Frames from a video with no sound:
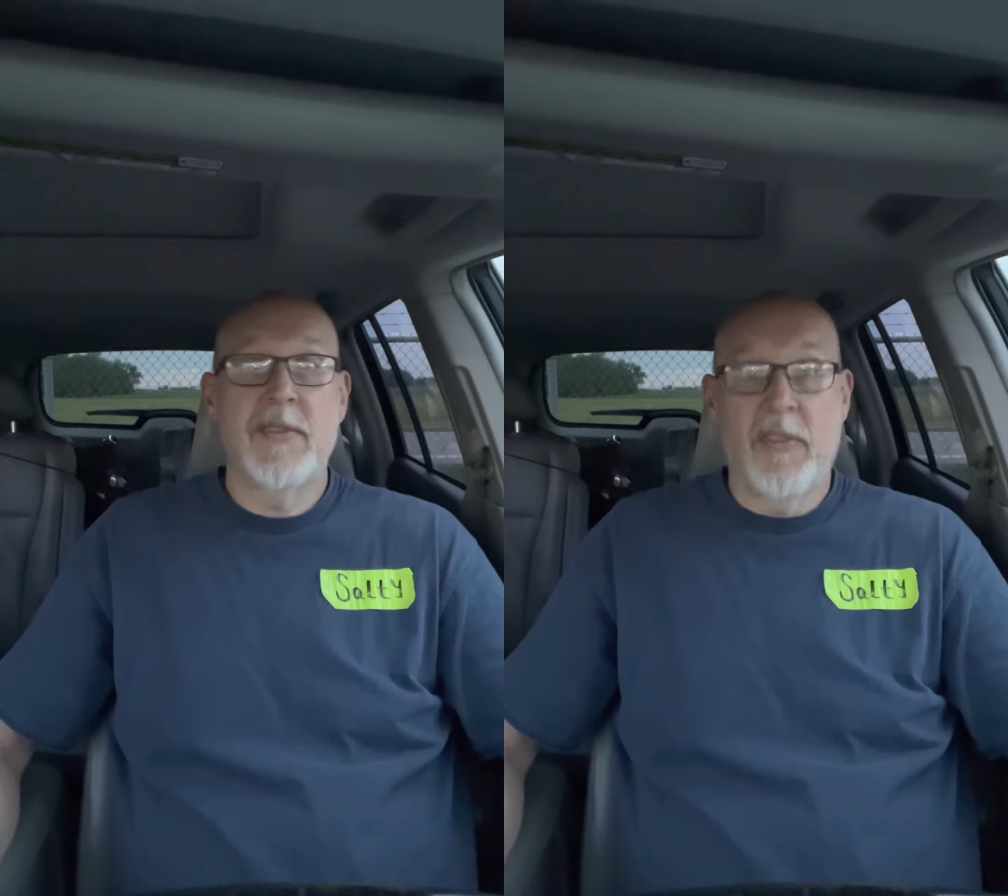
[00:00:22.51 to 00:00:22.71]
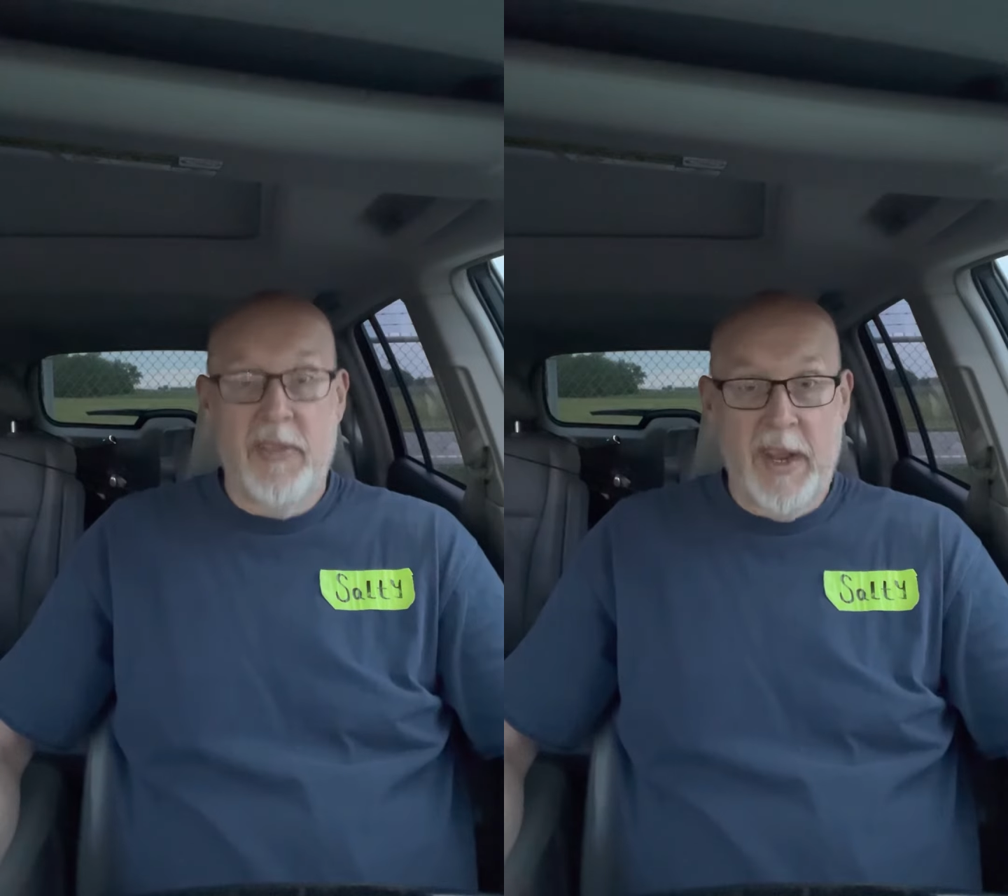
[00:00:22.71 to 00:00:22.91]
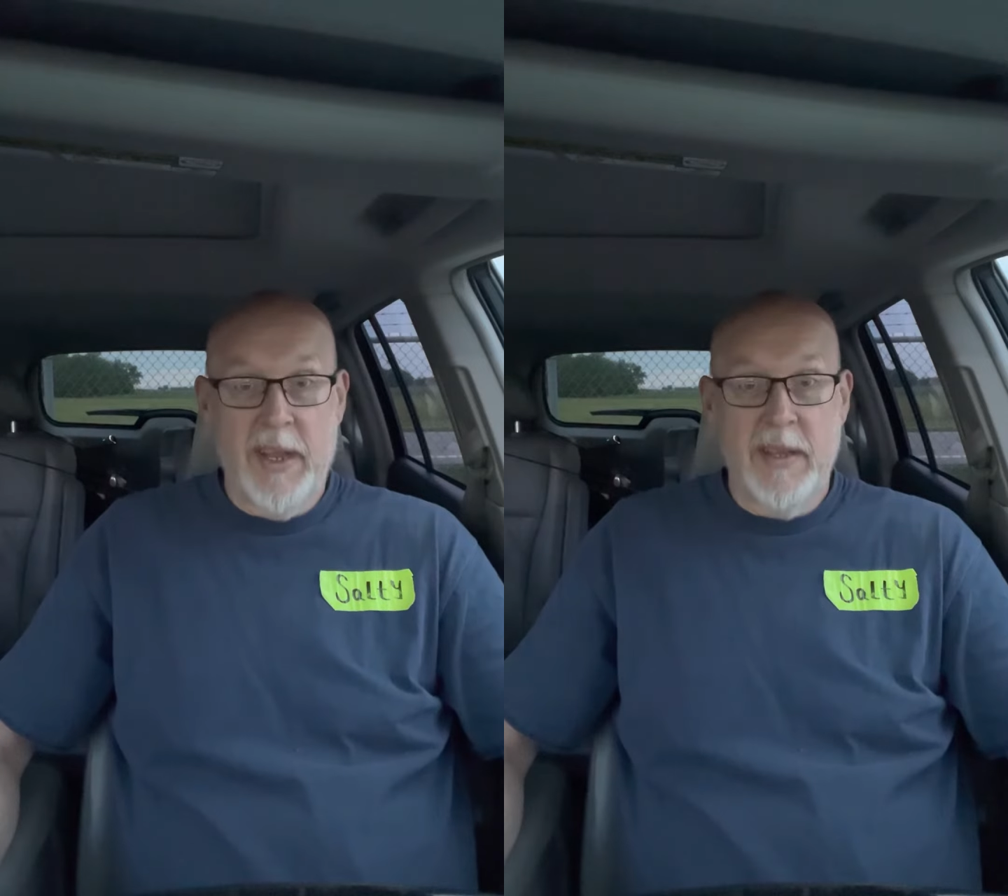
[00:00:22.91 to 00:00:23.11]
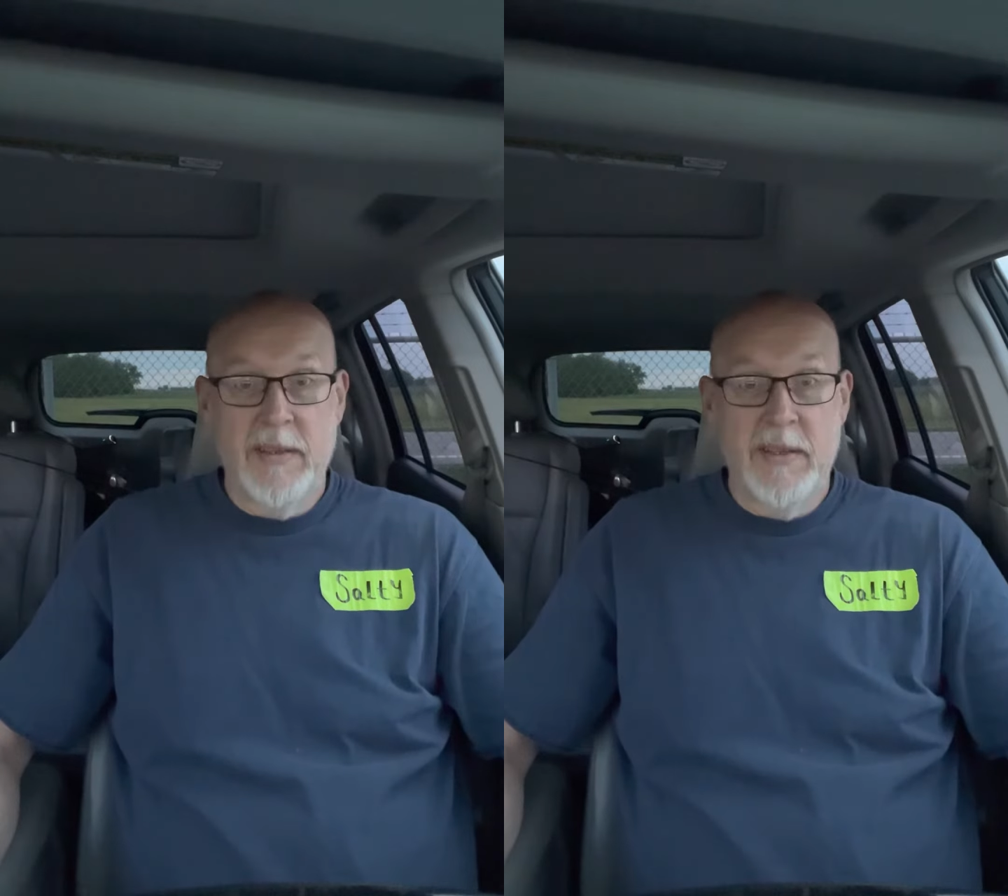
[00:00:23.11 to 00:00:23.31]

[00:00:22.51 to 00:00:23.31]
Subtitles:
thin.